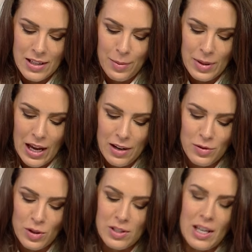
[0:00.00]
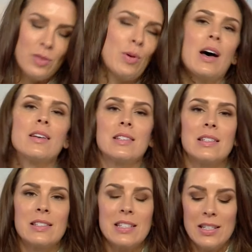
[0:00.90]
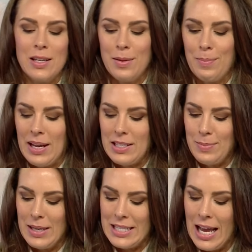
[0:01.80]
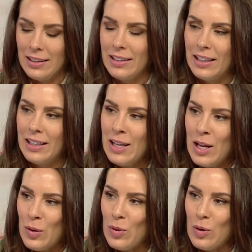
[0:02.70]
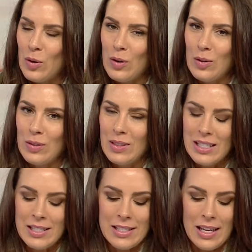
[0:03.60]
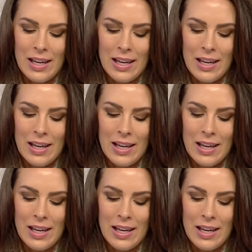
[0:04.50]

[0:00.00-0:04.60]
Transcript: coming out of New South Wales and a Sydney-based mentality. Well, this